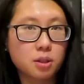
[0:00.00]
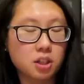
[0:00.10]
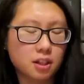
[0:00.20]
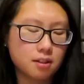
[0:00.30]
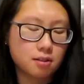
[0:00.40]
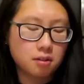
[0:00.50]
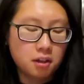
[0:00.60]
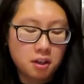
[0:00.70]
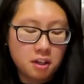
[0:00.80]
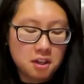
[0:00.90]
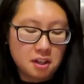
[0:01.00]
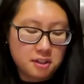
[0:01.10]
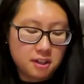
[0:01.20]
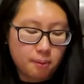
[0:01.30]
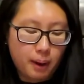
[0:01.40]
which I guess
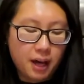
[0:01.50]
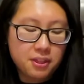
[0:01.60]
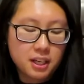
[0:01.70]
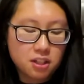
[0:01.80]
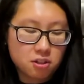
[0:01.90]
isn't a bad thing.